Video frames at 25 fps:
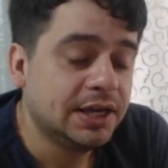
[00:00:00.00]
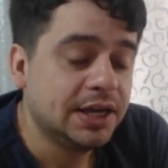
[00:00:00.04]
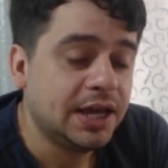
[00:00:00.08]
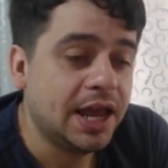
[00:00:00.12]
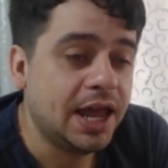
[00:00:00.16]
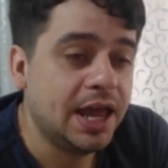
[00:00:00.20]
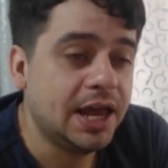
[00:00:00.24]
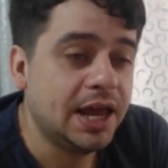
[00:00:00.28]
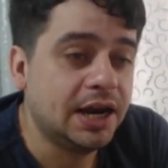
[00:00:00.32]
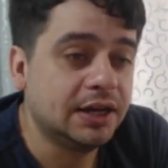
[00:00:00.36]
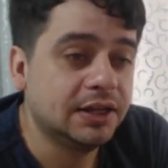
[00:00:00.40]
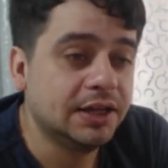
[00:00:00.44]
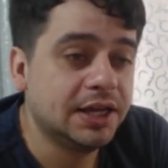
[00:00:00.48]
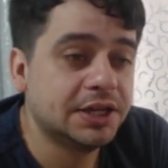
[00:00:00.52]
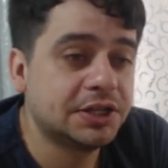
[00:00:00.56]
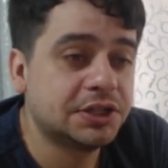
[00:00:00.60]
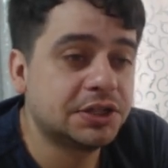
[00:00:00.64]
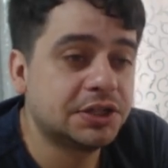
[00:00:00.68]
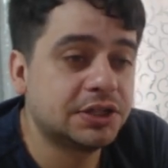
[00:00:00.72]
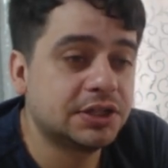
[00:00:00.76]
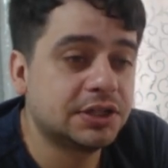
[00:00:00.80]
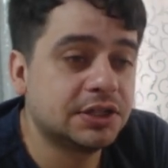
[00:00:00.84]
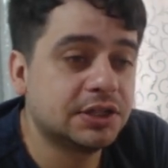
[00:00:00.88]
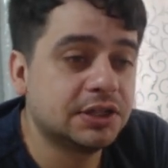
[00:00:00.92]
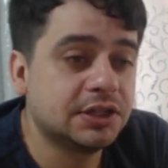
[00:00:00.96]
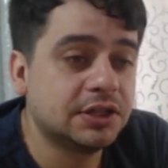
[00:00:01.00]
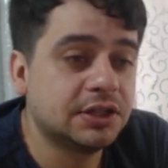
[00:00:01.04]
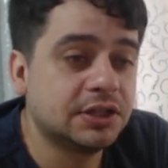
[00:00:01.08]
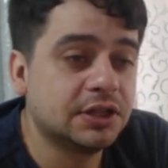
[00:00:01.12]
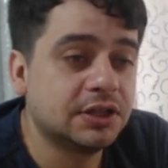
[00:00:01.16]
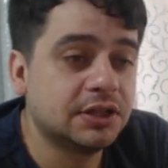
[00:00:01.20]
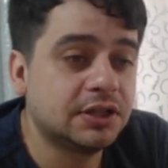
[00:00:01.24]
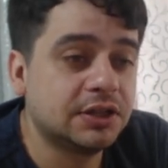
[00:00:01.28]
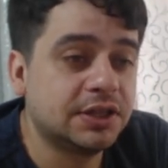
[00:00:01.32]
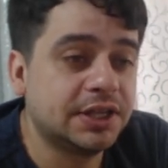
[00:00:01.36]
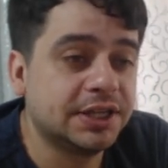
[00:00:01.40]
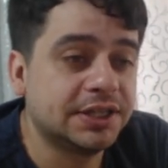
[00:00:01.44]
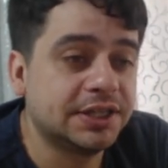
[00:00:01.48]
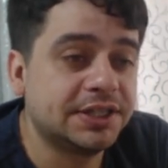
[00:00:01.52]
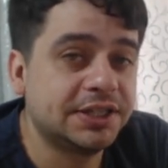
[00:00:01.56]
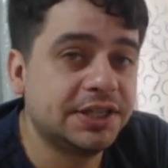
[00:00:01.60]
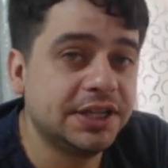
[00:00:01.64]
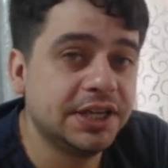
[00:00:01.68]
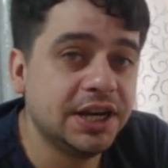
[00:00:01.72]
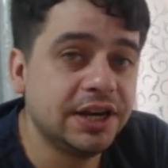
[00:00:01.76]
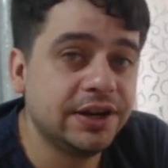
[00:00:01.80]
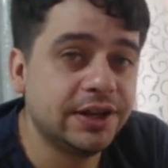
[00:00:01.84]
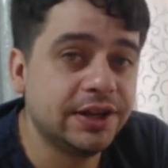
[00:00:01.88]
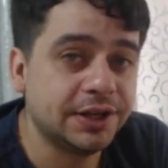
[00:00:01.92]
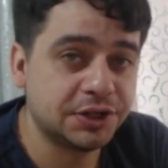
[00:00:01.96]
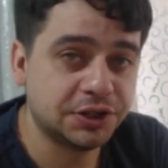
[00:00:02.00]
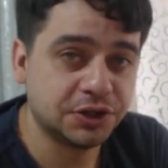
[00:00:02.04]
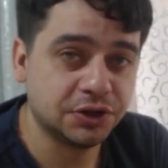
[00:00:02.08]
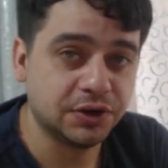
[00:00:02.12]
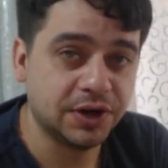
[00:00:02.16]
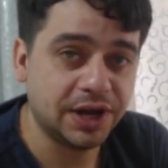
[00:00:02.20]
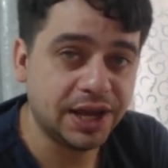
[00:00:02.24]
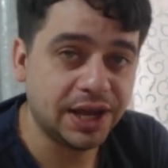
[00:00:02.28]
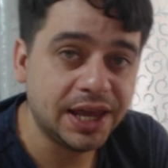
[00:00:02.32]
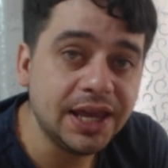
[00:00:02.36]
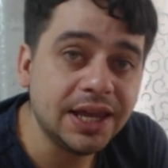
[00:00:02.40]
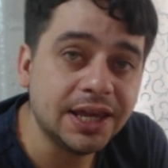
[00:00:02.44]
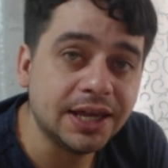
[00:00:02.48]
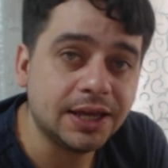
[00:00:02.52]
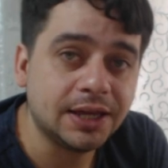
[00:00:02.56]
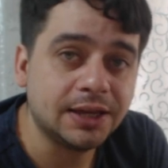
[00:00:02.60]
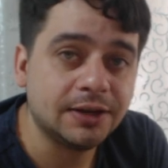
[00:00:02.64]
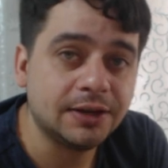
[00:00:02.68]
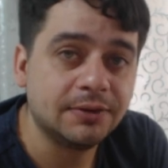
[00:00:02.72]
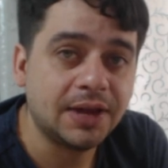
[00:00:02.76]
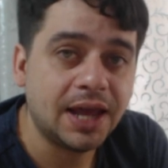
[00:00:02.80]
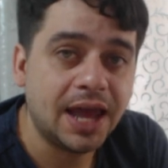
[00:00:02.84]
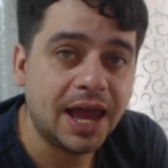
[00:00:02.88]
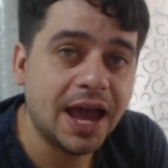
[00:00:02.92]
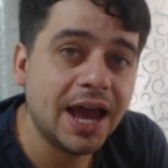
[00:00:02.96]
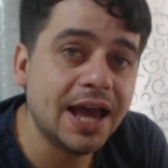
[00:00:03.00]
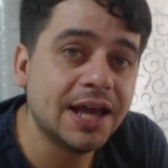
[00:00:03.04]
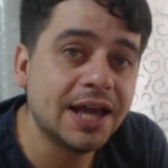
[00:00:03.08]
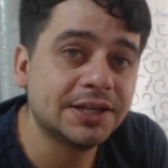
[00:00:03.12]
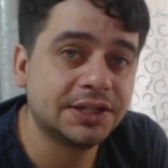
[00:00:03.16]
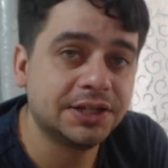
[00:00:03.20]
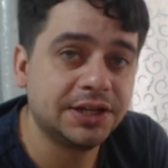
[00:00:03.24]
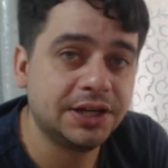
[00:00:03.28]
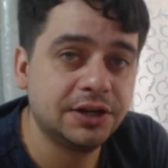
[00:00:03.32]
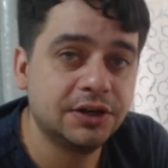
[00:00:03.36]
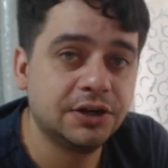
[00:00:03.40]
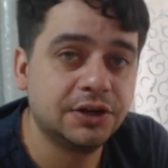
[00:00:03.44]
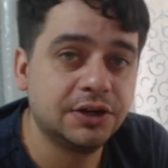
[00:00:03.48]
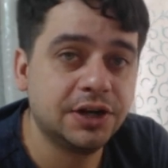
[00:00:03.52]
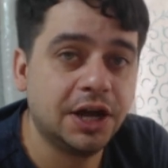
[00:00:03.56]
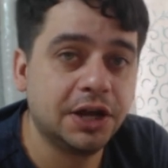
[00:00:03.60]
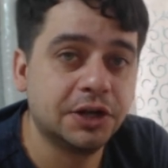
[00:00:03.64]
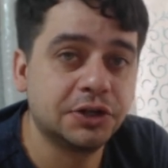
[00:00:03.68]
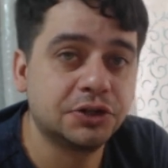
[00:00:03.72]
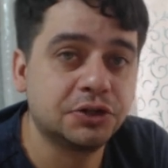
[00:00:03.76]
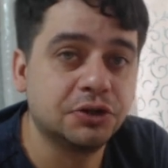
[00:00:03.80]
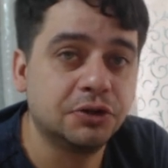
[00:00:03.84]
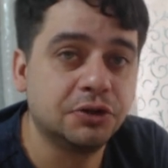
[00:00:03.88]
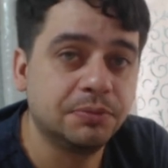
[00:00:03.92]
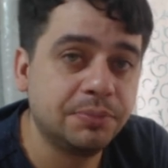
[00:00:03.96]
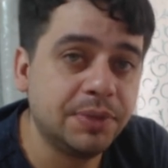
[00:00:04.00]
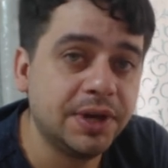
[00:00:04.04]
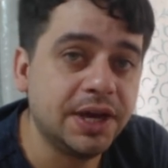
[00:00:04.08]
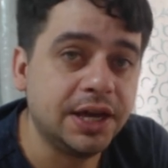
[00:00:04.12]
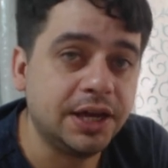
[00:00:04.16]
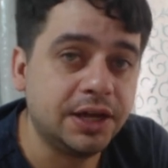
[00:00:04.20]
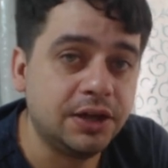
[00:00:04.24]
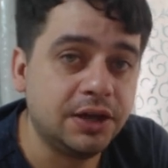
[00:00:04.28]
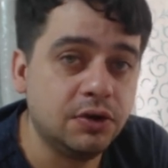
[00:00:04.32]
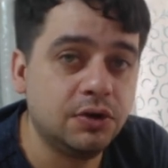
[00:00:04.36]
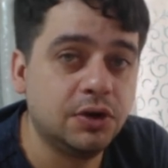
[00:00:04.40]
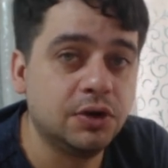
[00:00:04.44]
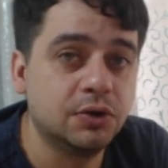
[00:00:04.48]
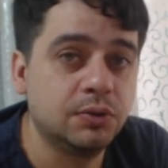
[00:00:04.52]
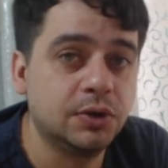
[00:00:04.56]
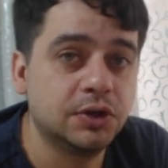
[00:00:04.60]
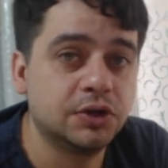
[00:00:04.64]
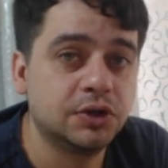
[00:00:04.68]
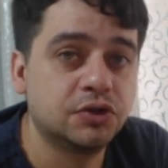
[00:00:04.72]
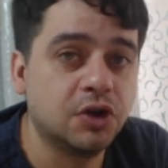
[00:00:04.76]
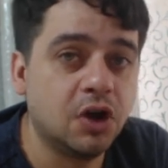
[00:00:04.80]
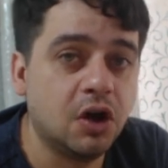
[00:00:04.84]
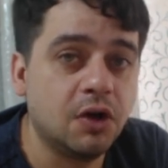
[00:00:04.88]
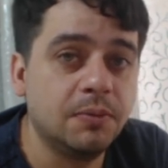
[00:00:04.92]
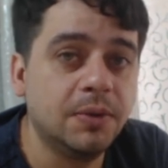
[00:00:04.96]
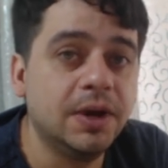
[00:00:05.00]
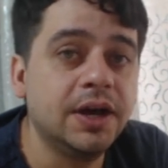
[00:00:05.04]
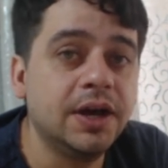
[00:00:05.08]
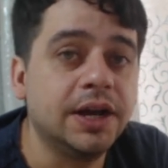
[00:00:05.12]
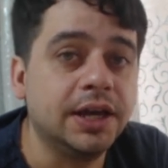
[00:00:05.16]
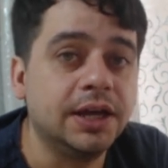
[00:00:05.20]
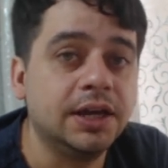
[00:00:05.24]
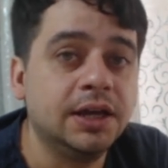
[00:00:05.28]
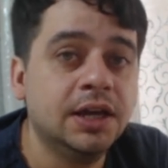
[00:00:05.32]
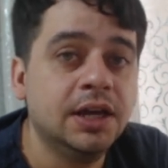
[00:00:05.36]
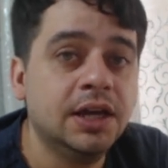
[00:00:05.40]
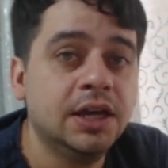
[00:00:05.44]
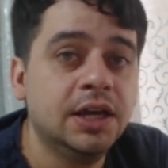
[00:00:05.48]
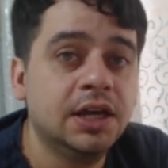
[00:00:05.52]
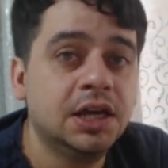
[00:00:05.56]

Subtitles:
and unless the city that you're in has an international bank, you can withdraw money.